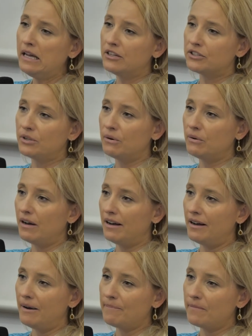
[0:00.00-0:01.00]
So
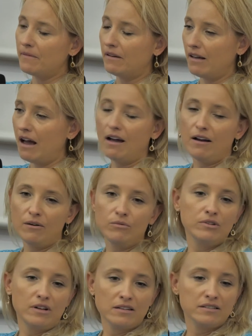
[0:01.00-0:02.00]
I
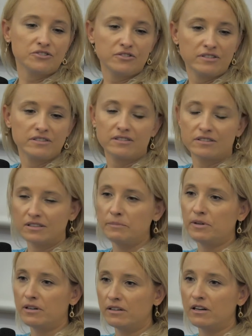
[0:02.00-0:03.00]
will answer as a
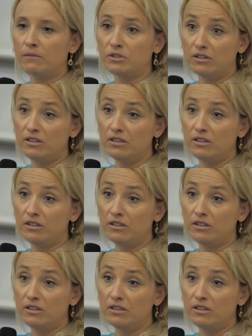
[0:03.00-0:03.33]
typical economist.